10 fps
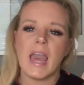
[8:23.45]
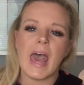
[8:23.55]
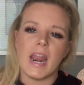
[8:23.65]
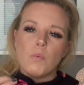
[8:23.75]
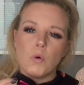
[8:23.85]

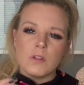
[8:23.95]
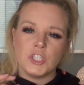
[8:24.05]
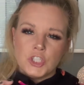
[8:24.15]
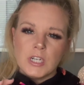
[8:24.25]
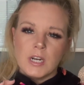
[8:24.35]
And I wore the
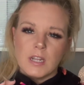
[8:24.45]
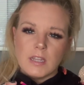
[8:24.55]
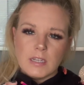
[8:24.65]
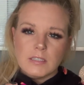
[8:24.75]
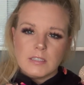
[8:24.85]
shit out of
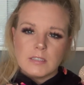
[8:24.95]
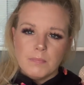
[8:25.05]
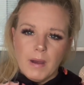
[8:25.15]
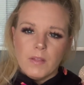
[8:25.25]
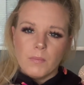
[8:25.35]
this,
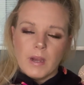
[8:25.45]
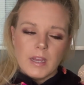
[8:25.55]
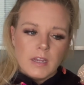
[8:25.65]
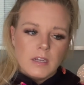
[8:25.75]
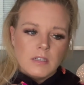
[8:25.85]
by the way.